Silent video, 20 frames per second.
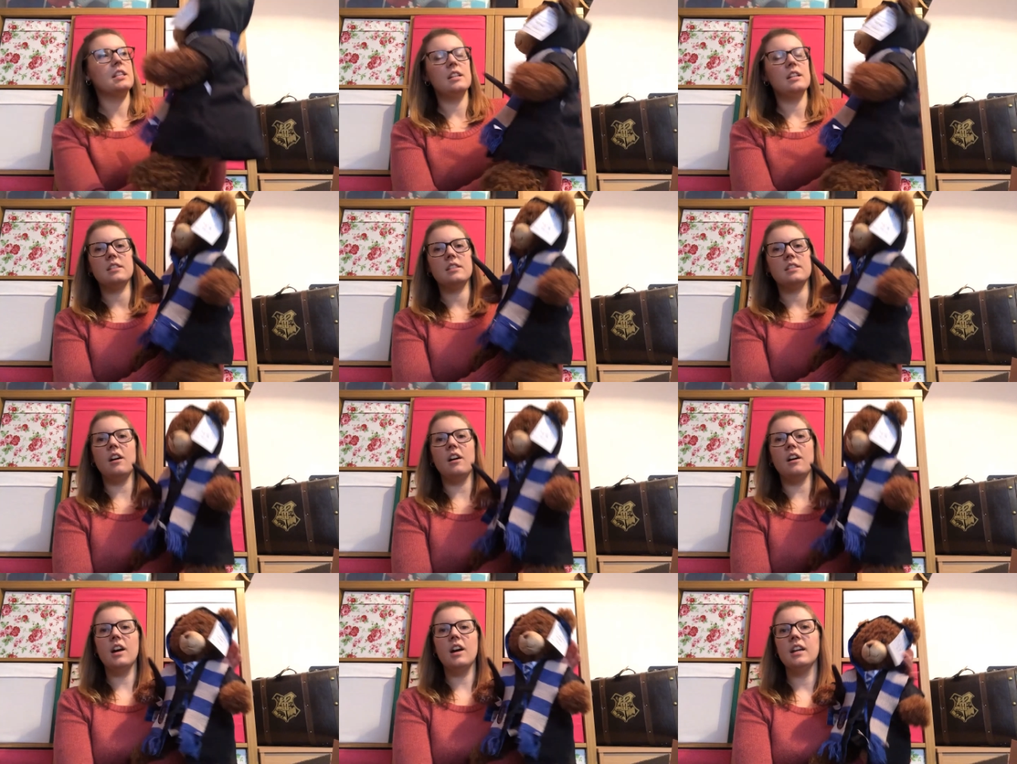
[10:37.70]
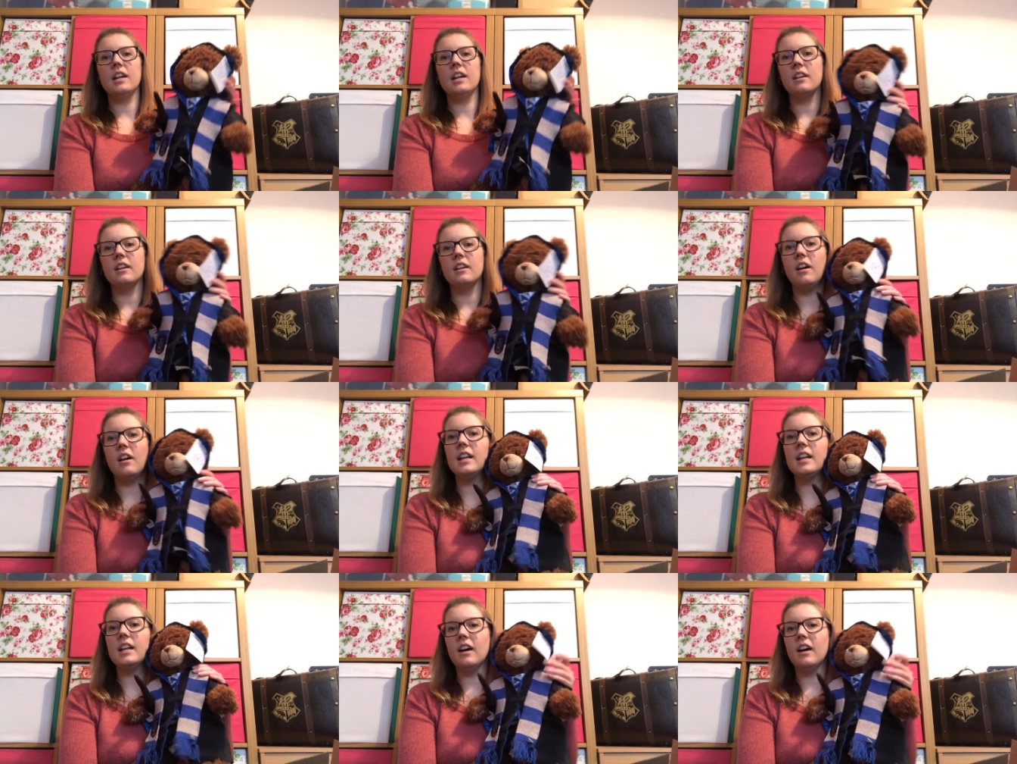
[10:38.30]
this. I,
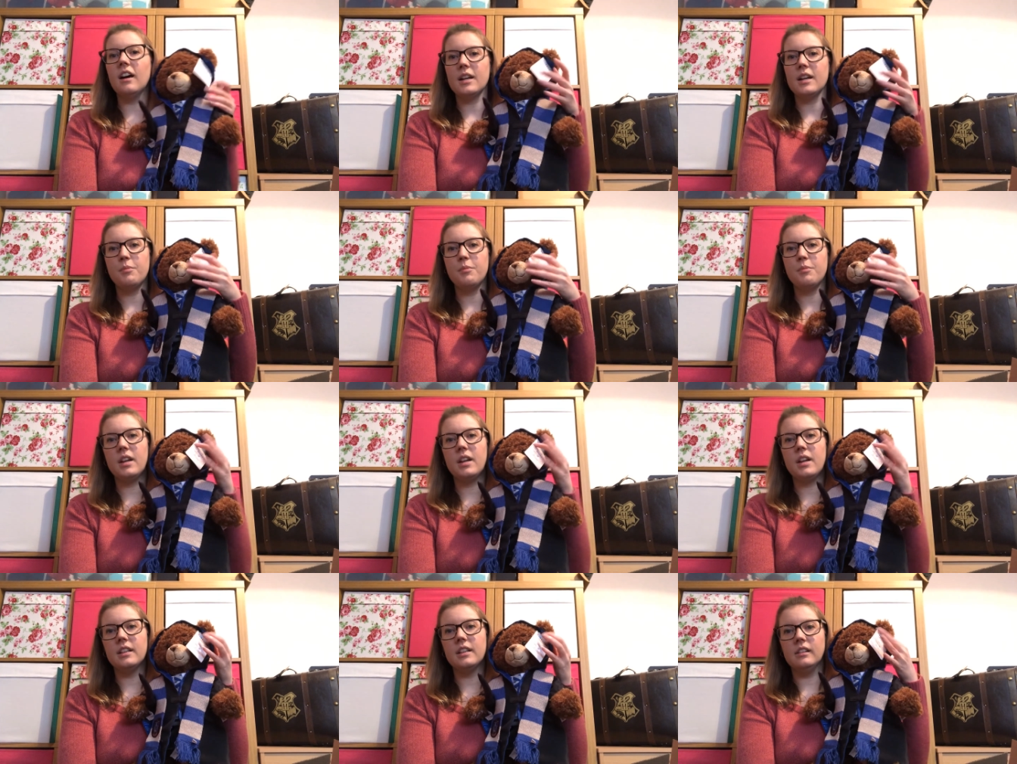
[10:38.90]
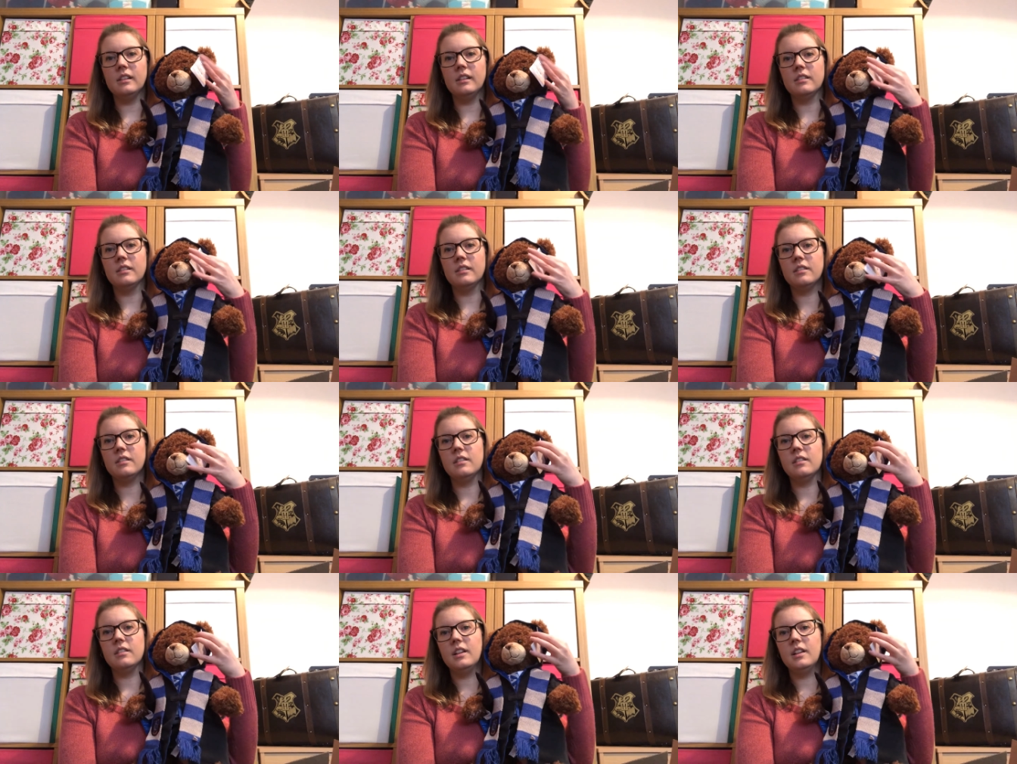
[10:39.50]
I like my little,
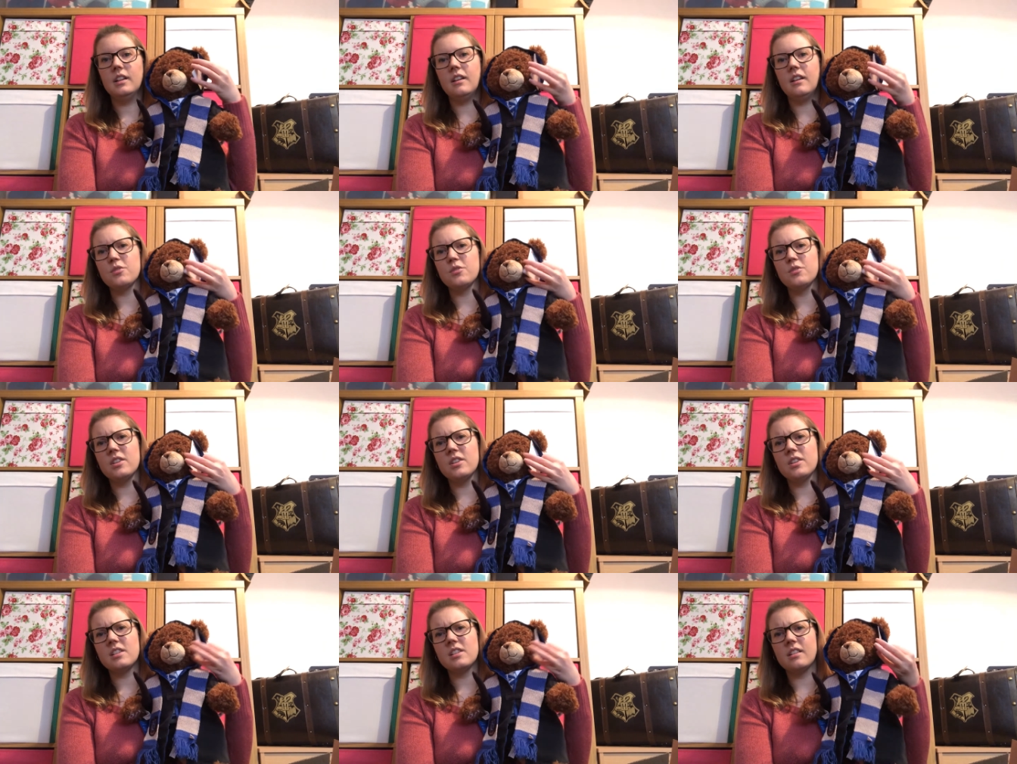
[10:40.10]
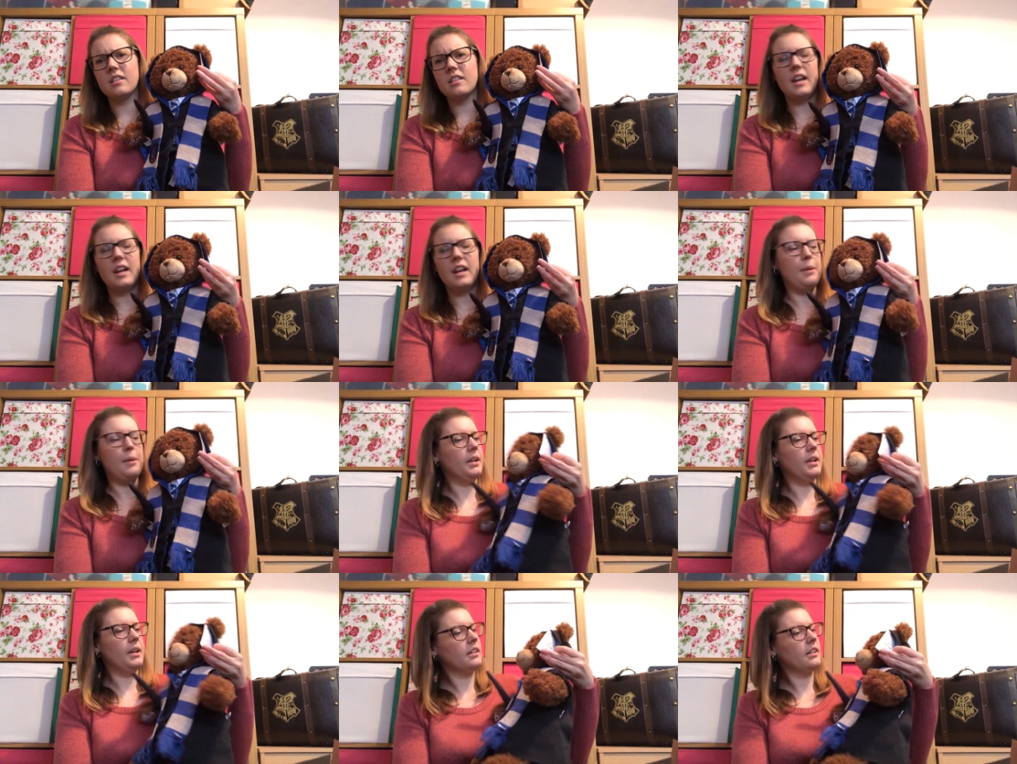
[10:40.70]
try and tuck the
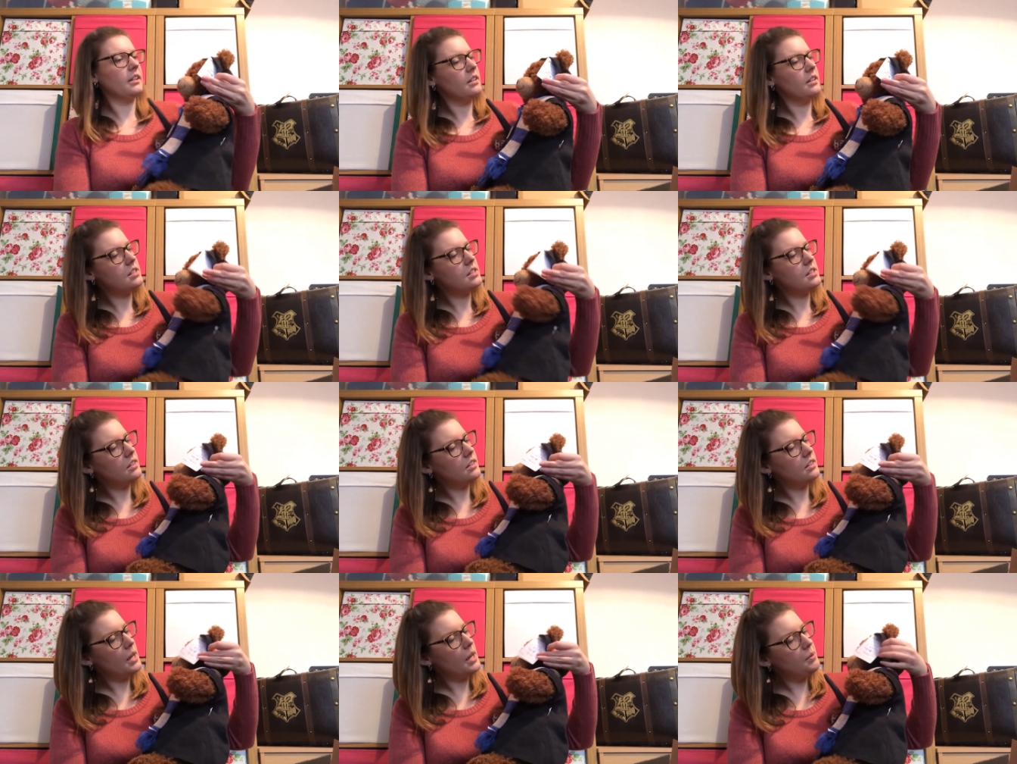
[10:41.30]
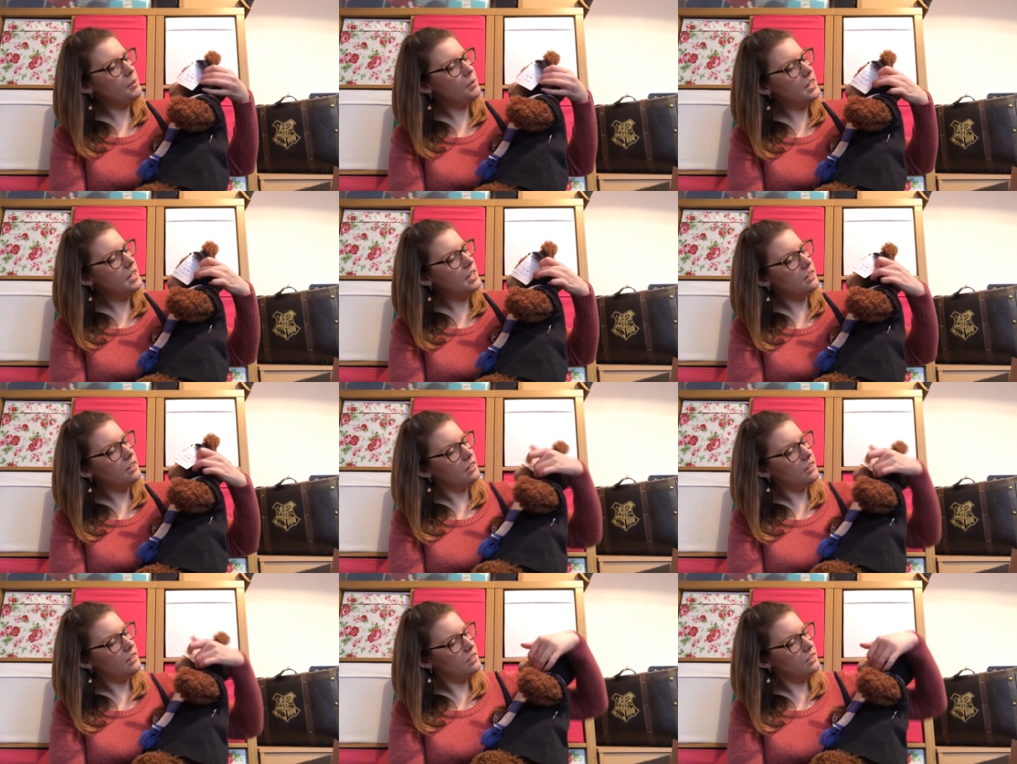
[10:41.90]
label in. Can I tuck the label
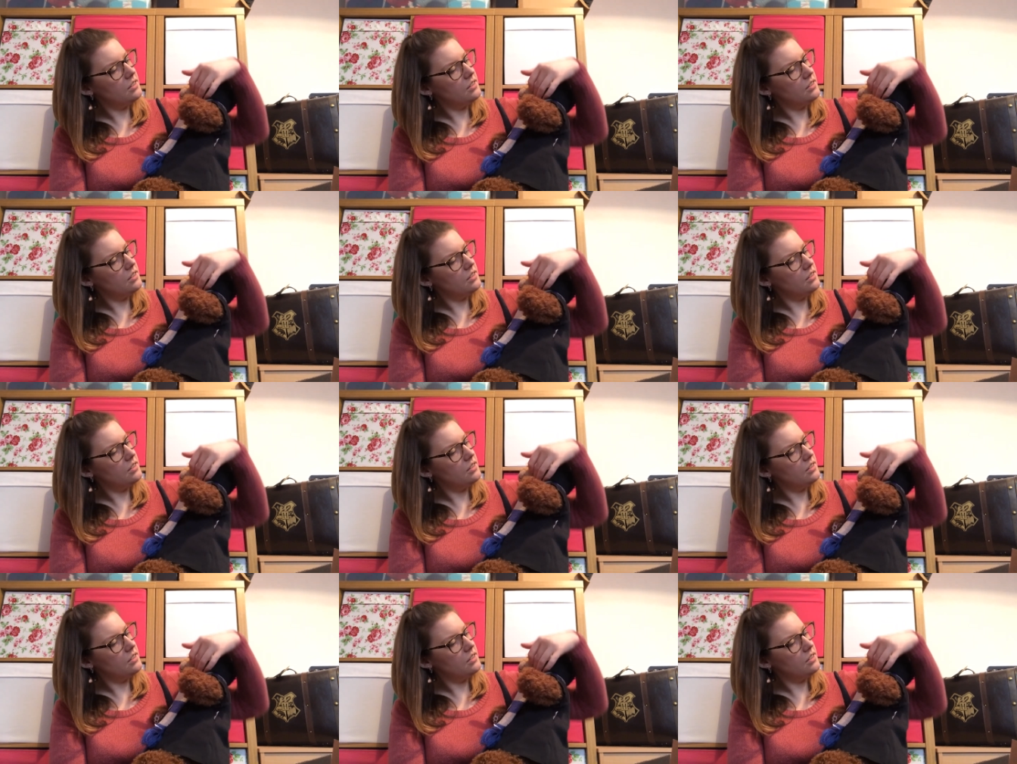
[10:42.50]
in her